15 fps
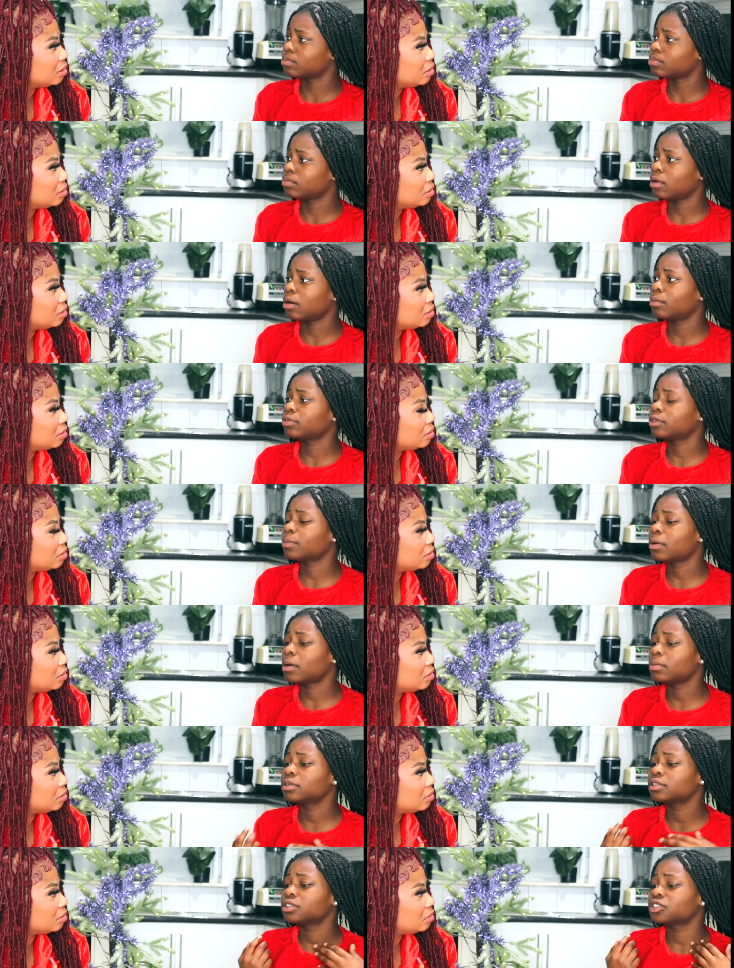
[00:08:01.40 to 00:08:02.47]
Speaker 1: Mom, they're
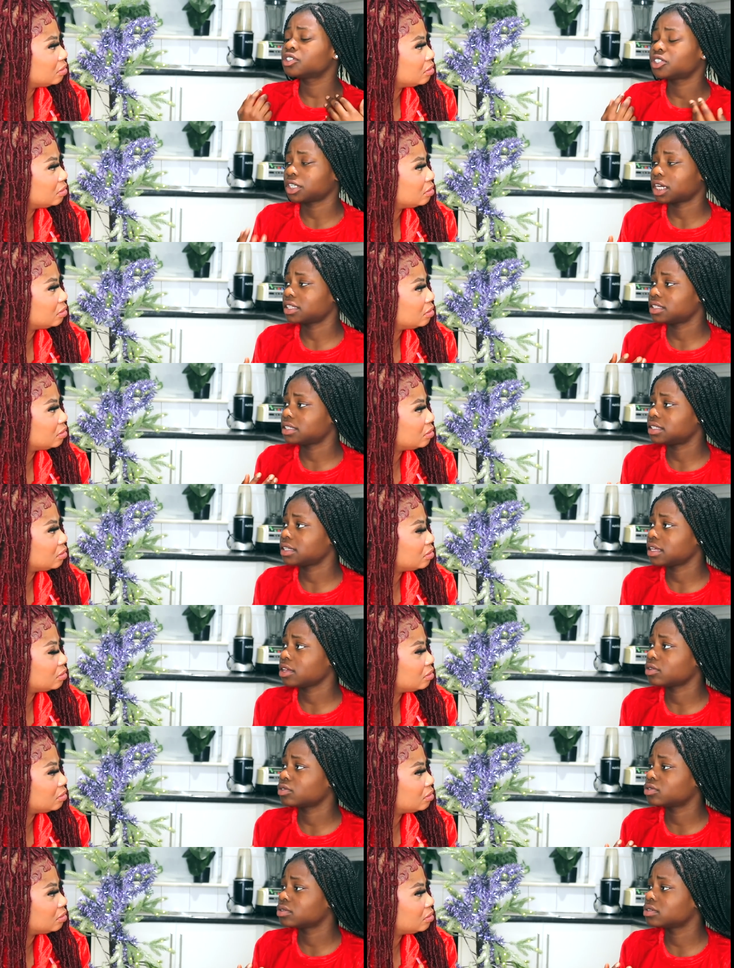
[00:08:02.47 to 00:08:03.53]
probably too shy to
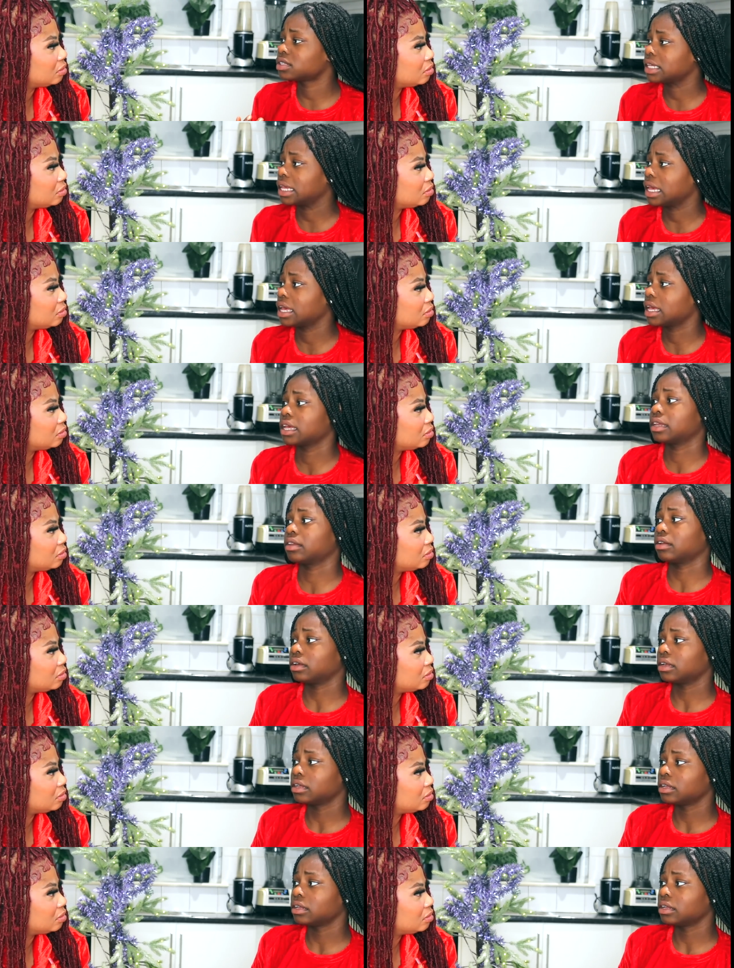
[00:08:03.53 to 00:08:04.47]
say you're too scared.